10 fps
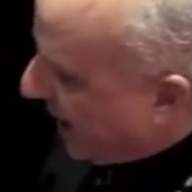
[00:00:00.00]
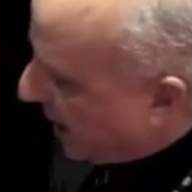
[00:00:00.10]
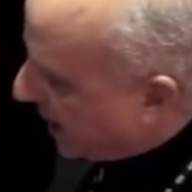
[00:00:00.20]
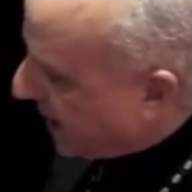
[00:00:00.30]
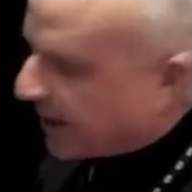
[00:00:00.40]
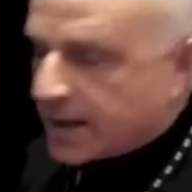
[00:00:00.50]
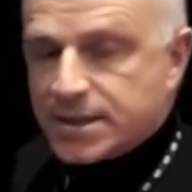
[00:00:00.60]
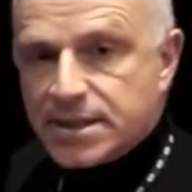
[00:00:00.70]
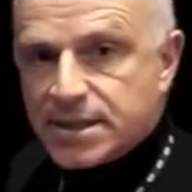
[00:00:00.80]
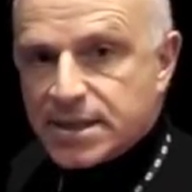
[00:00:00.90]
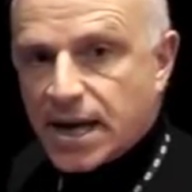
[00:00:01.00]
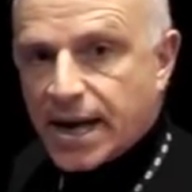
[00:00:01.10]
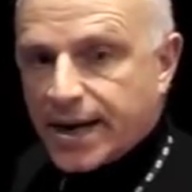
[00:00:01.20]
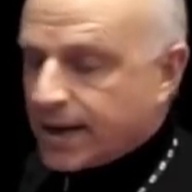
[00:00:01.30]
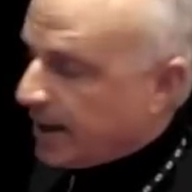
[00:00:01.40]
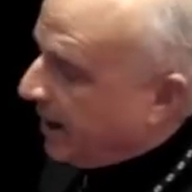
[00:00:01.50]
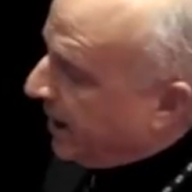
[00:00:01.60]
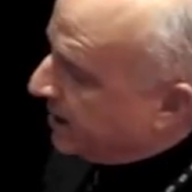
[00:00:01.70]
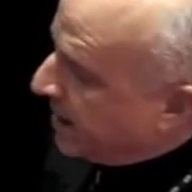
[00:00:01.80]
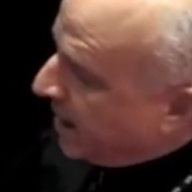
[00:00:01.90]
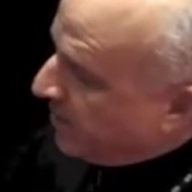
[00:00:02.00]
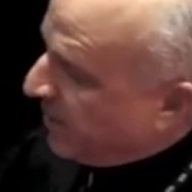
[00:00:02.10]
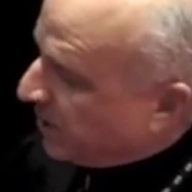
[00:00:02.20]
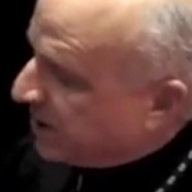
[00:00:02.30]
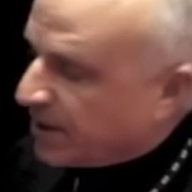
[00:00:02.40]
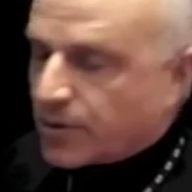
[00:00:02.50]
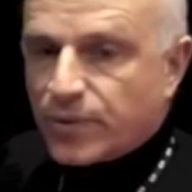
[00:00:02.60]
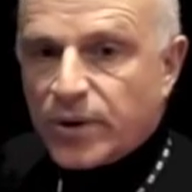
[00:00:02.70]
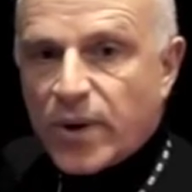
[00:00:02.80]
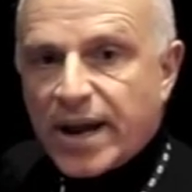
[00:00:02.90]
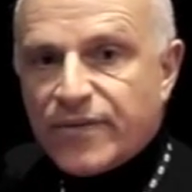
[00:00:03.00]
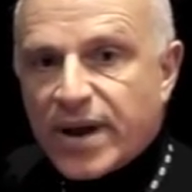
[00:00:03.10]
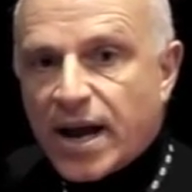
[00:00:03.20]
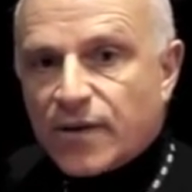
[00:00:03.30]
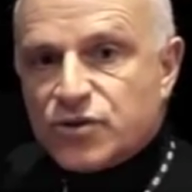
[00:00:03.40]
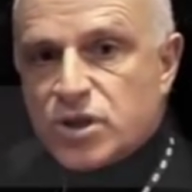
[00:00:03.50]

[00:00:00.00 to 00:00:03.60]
elegant in its design. It's got a built-in three-way valve,